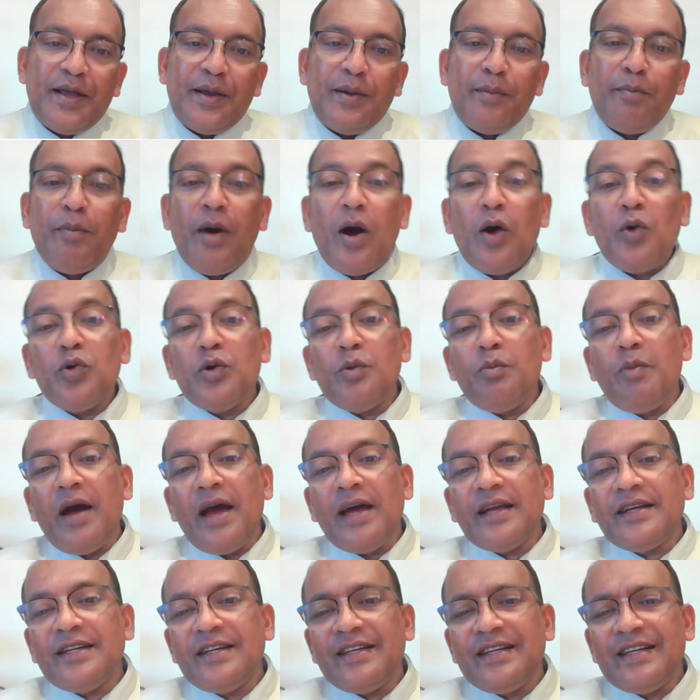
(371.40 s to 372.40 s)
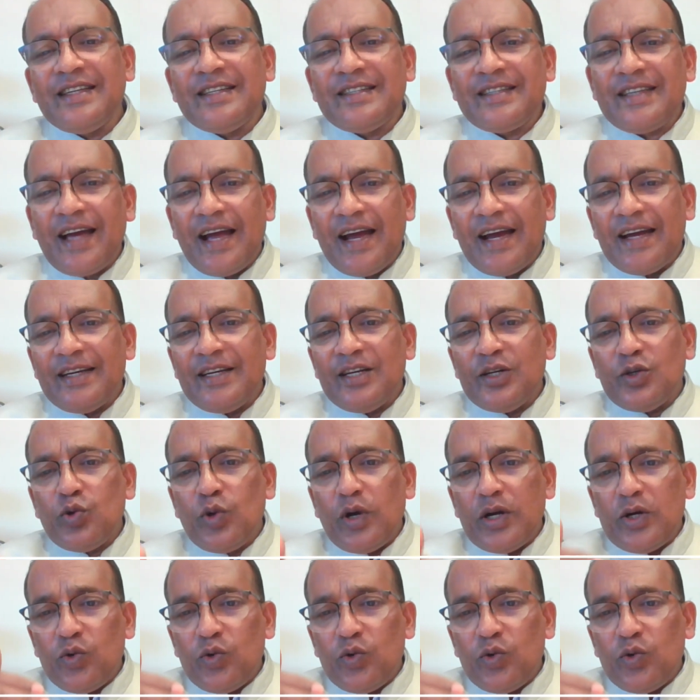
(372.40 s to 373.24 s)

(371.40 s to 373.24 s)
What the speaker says: Mountbatten decided to